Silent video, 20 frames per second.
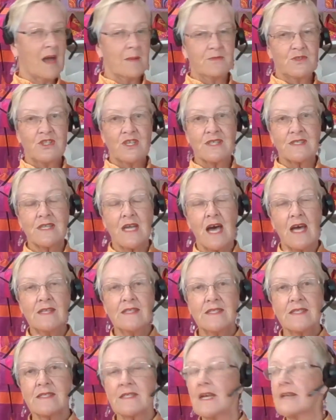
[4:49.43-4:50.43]
just
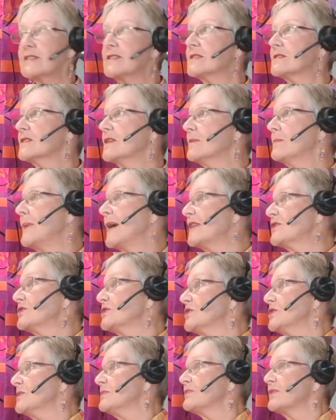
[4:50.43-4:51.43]
undecided about
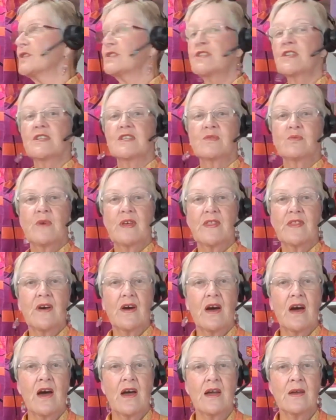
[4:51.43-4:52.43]
2 projects, whether
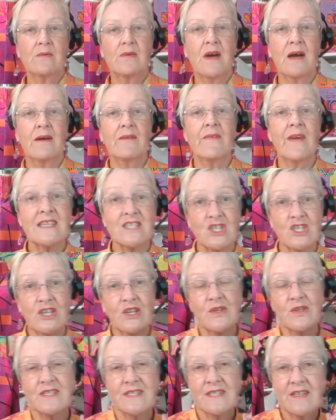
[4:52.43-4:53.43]
I've actually
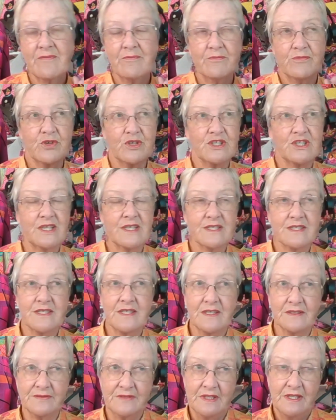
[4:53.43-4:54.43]
got 7 projects
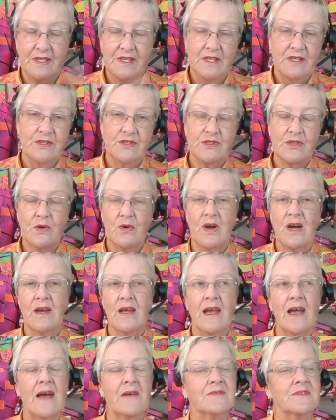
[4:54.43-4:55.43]
done. So
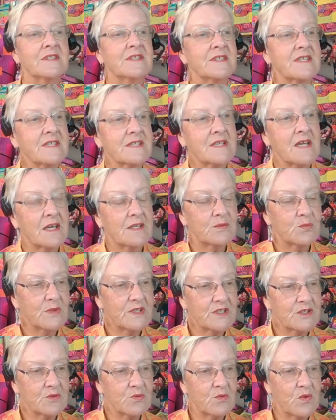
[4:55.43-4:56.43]
I have to decide
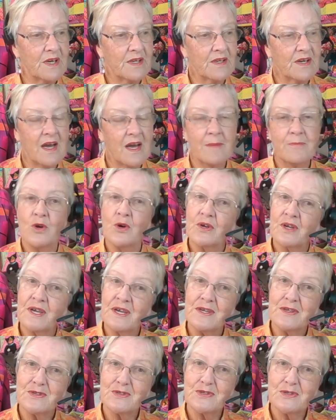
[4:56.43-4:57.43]
which one I'm not
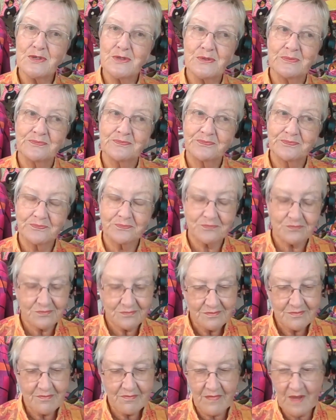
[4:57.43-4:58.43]
going to do.
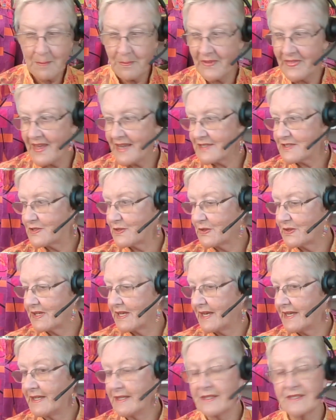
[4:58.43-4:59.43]
But that's
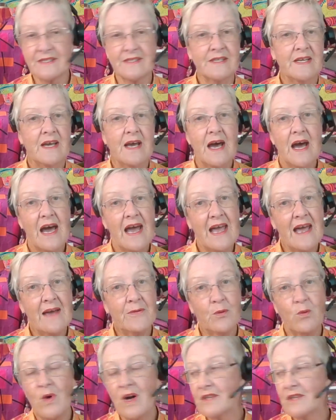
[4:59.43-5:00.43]
okay because I have
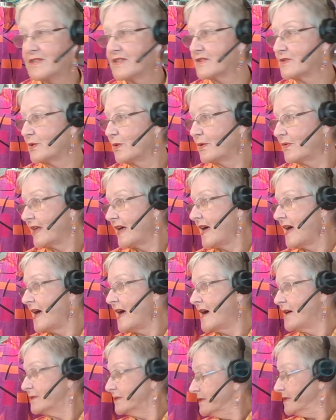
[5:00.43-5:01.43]
a while to sort that
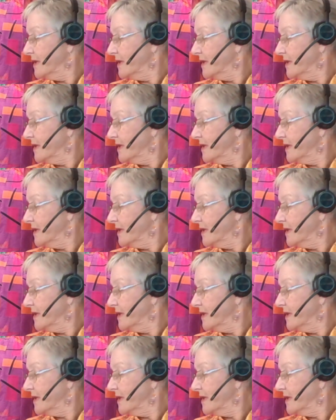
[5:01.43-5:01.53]
out.